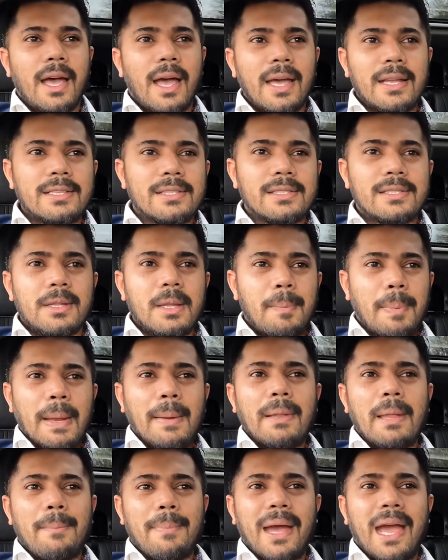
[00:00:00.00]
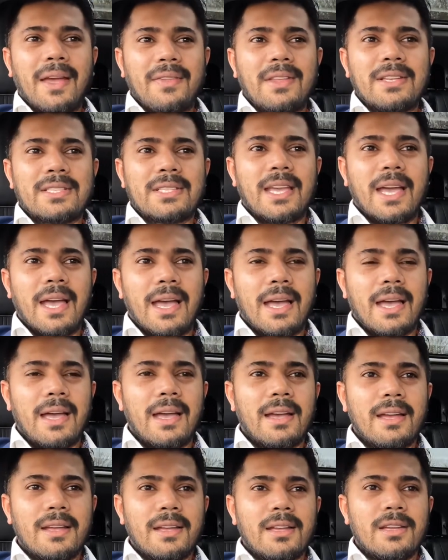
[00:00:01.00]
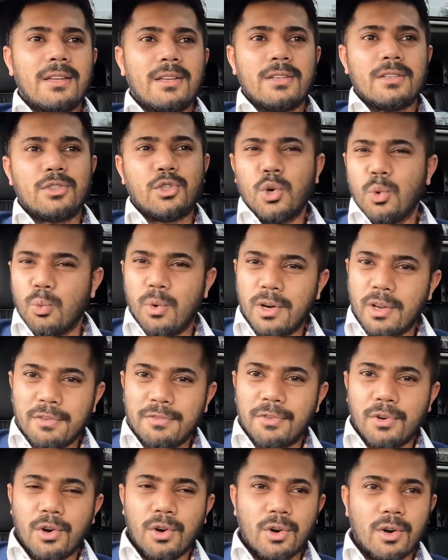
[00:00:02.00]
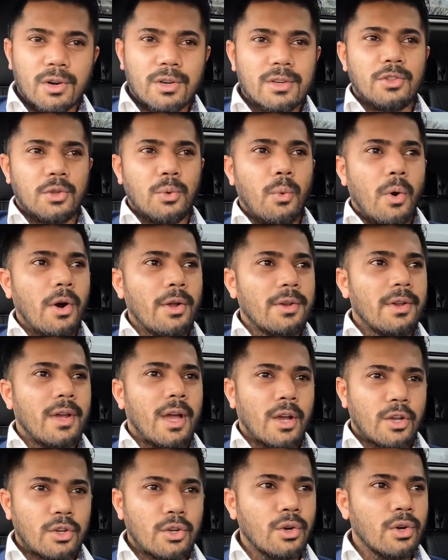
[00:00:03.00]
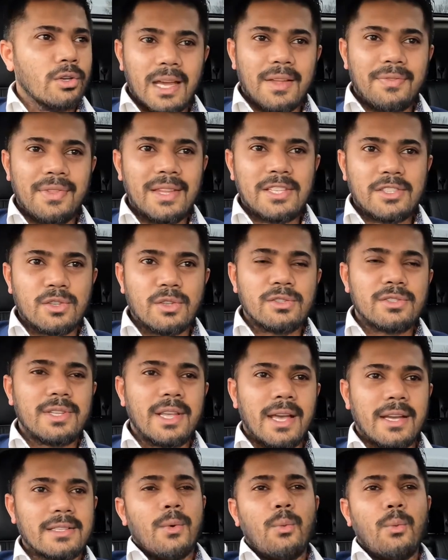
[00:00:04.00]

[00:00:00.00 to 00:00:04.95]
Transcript: And the people that buy this car don't want a Vogue, they want a good, and this does that.